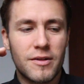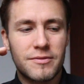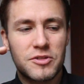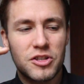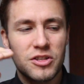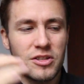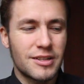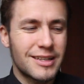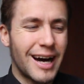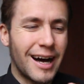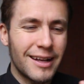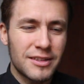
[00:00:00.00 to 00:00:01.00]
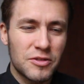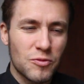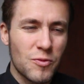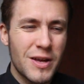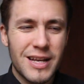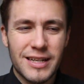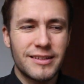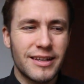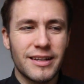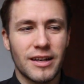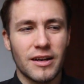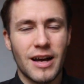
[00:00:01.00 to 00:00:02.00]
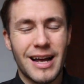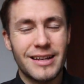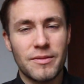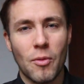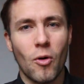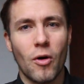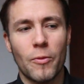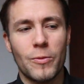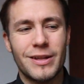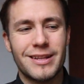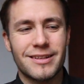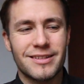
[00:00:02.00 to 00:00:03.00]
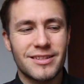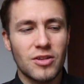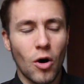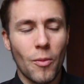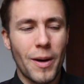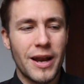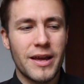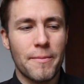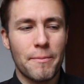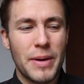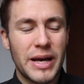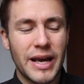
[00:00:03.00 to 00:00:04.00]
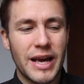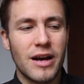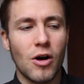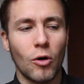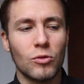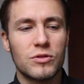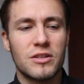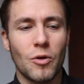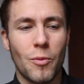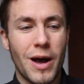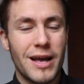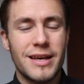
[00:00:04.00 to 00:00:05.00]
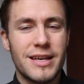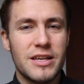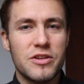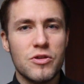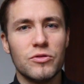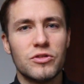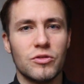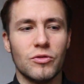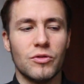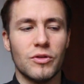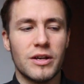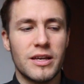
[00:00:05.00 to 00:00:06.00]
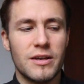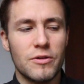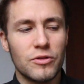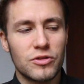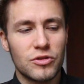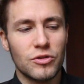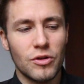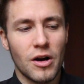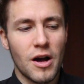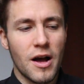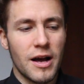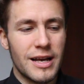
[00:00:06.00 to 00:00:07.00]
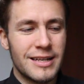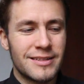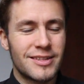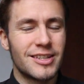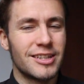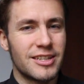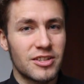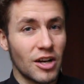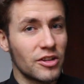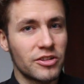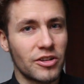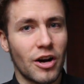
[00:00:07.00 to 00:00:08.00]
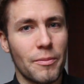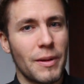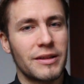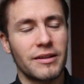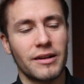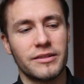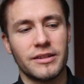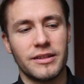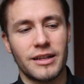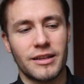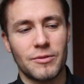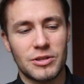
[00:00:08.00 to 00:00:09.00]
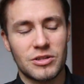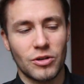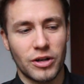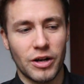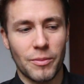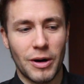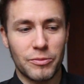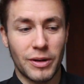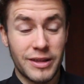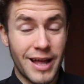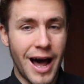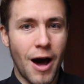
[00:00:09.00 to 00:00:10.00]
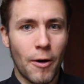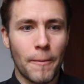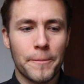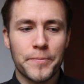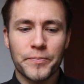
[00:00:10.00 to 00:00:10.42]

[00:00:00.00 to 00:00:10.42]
just can't really deal anymore with so many big egos the way he used to. He used to instill this underdog mentality that I was talking about, but now